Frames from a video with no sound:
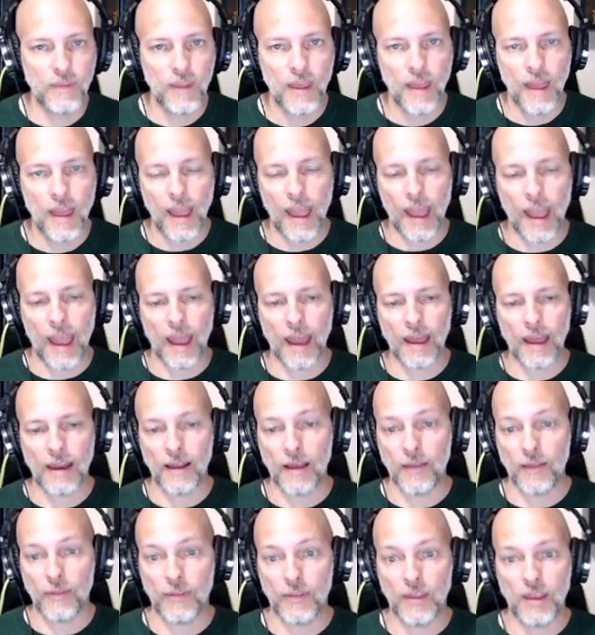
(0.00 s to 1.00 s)
And
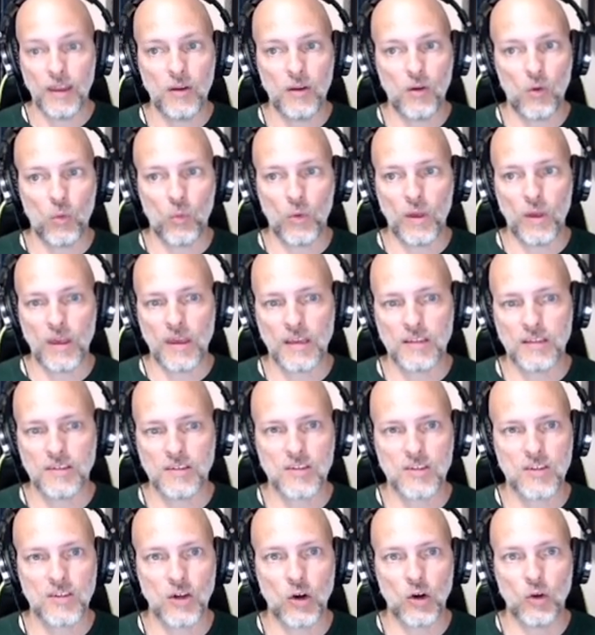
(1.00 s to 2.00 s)
then we can
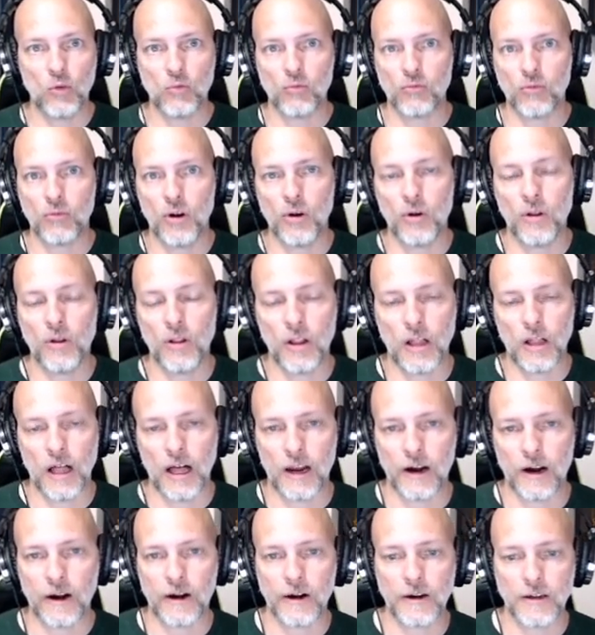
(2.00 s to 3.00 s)
still roll
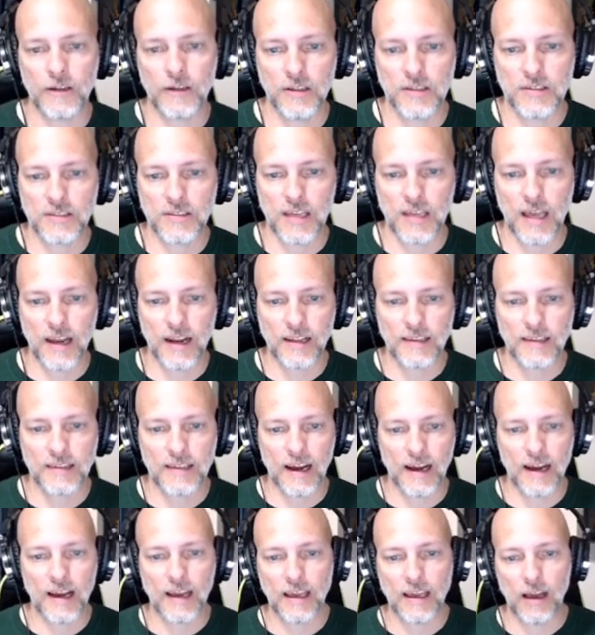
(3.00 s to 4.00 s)
our psionic
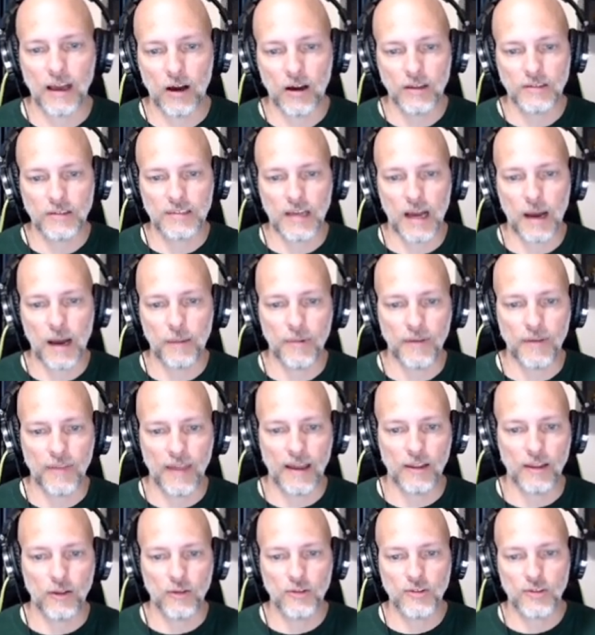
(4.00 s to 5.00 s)
die on top of
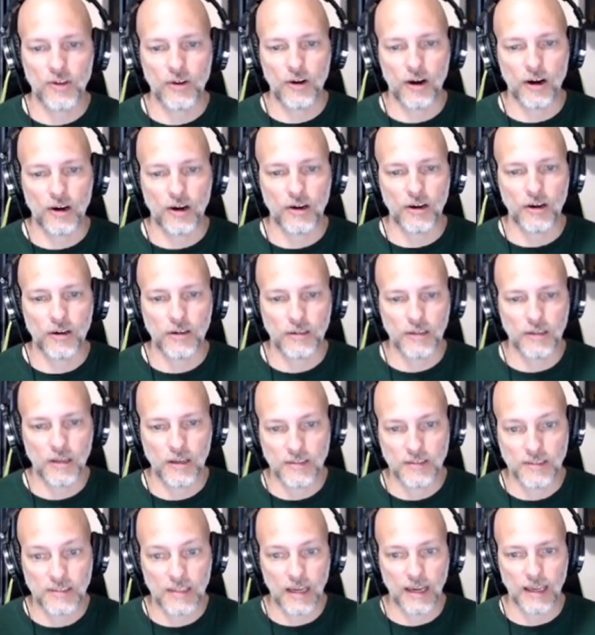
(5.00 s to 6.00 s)
that using our
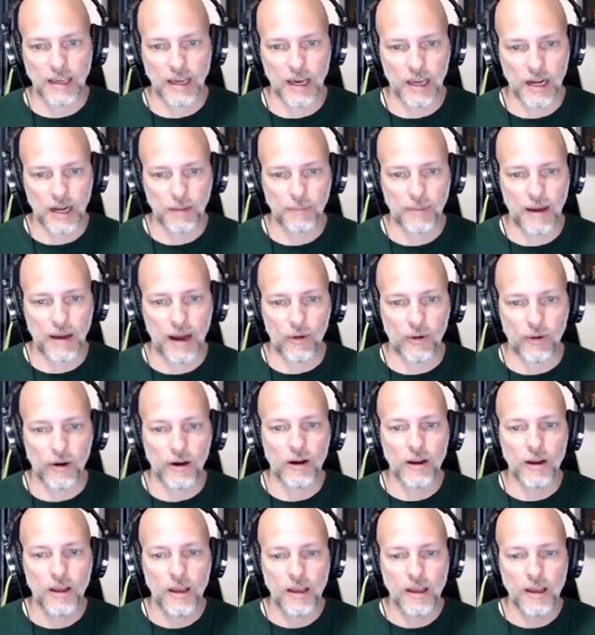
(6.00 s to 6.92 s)
psionic power.